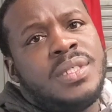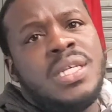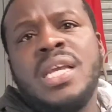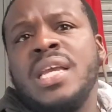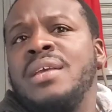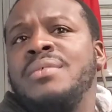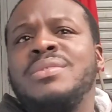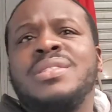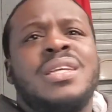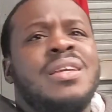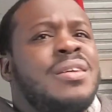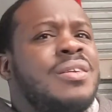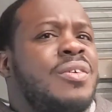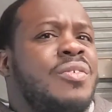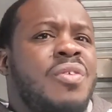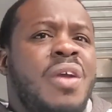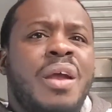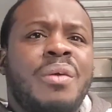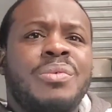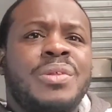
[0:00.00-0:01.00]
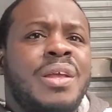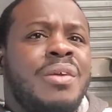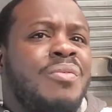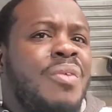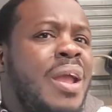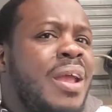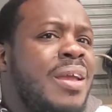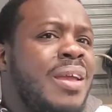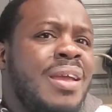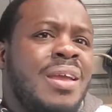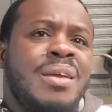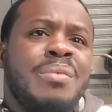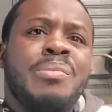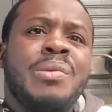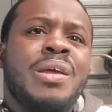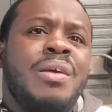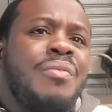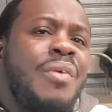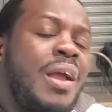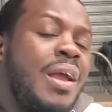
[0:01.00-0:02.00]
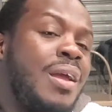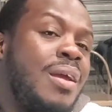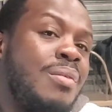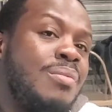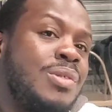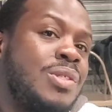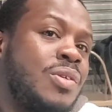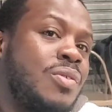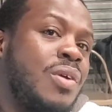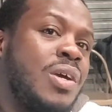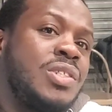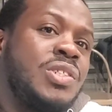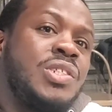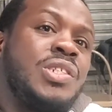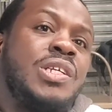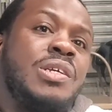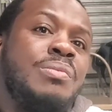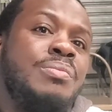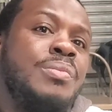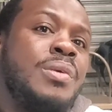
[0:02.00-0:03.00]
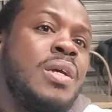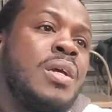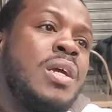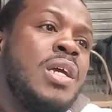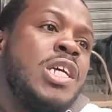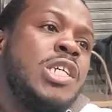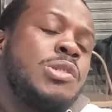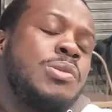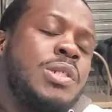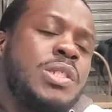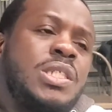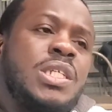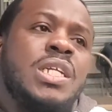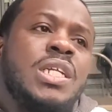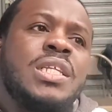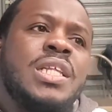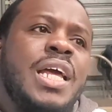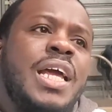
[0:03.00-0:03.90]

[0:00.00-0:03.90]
Yeah, he was getting cracked with that right hand, man. That right hand was crushing him. Especially the